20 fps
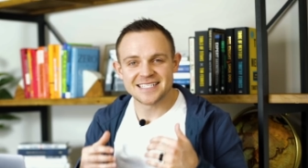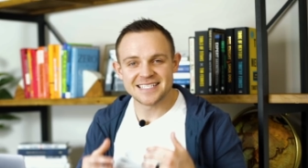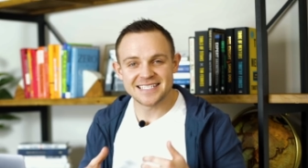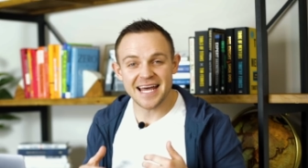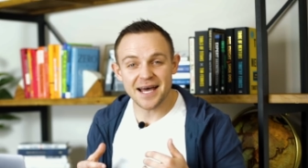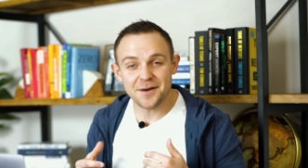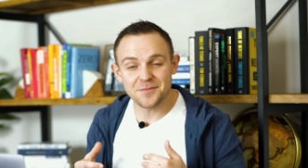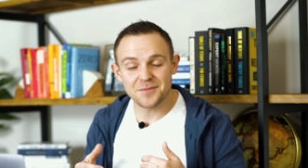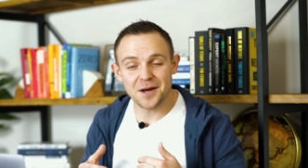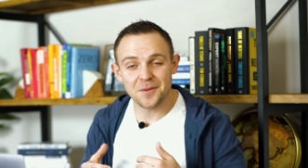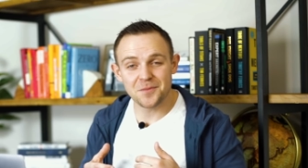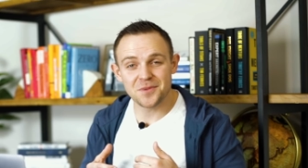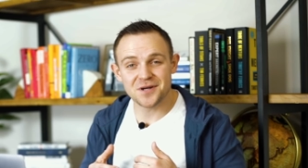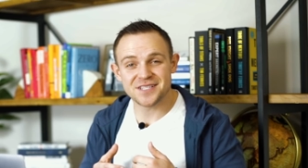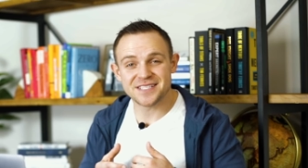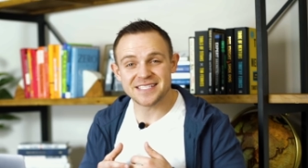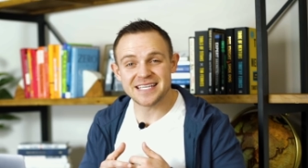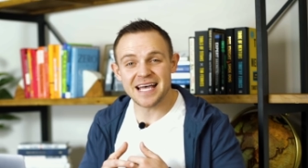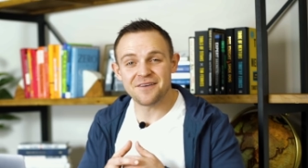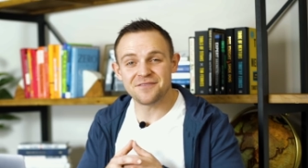Step
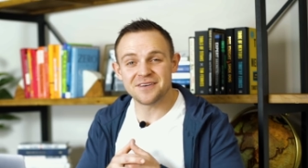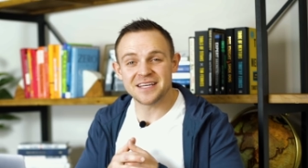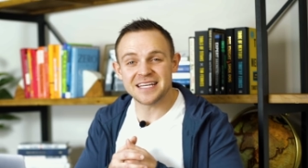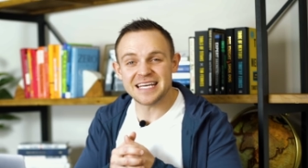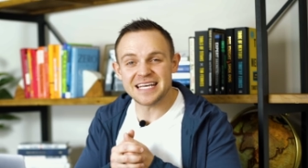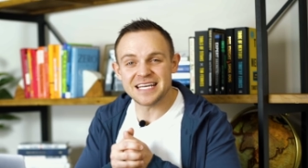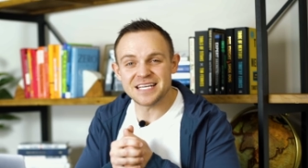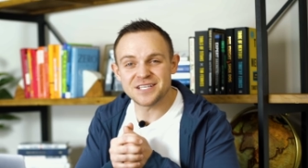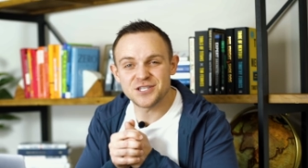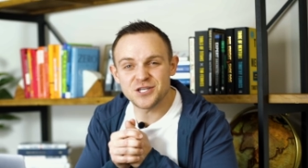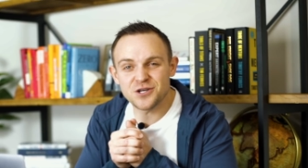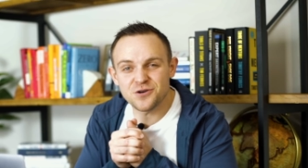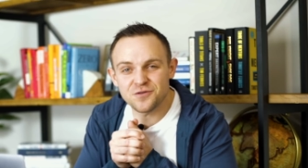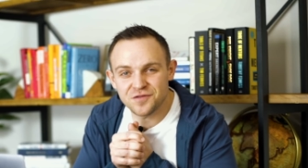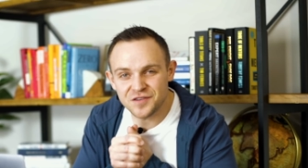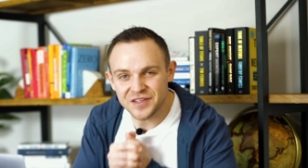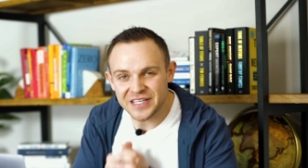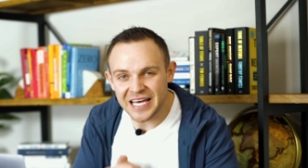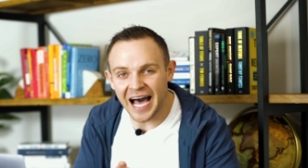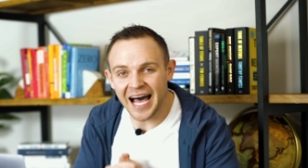number seven is
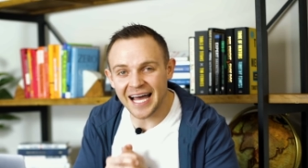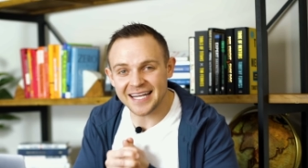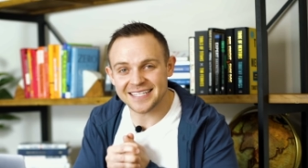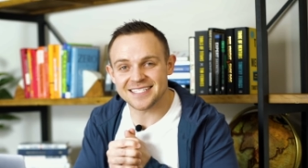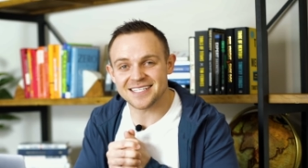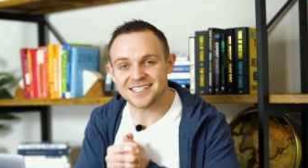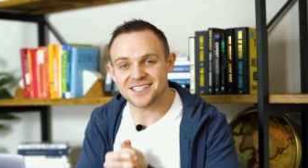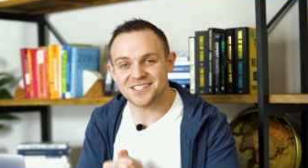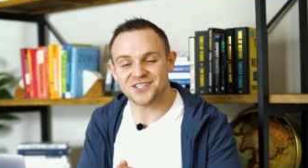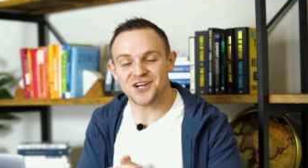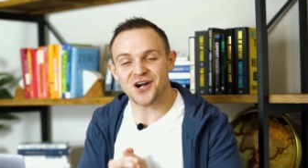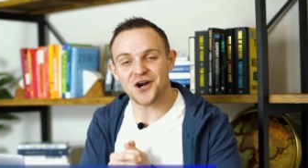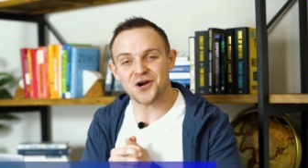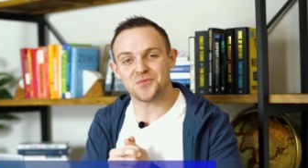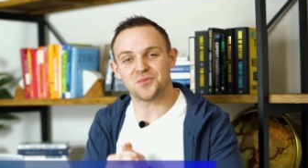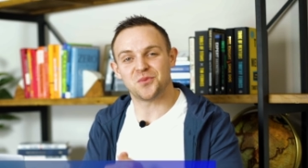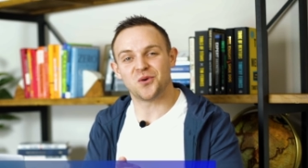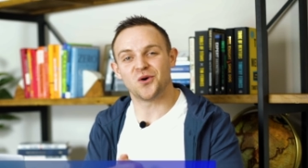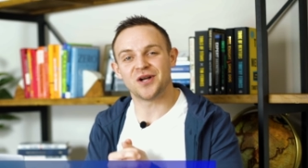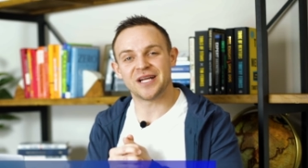you've got to
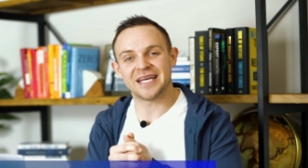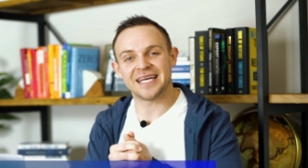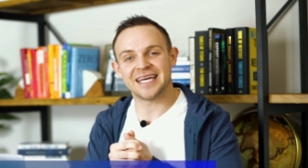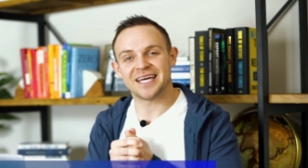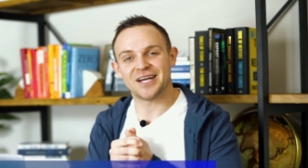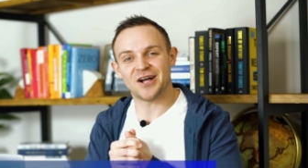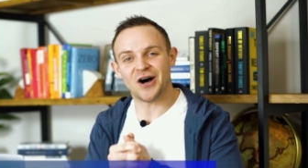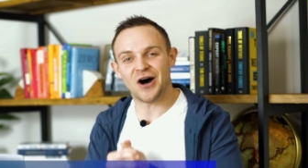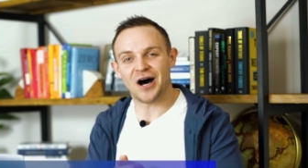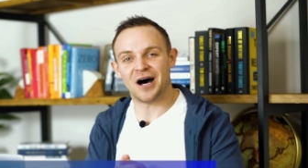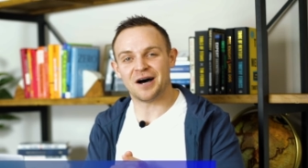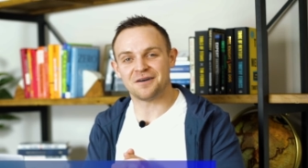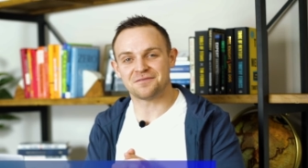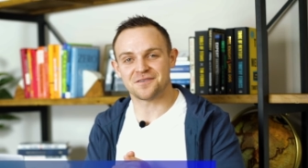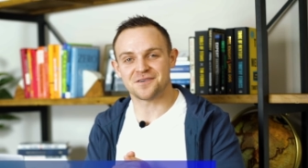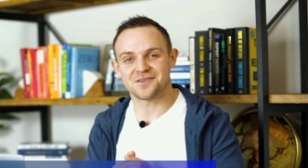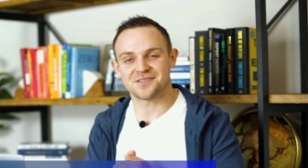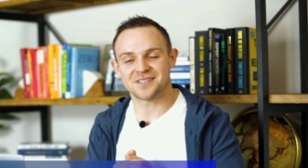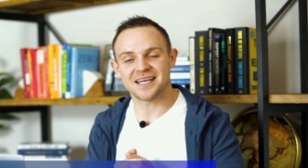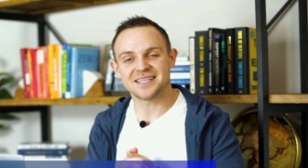start putting in
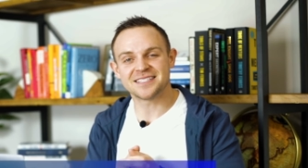offers.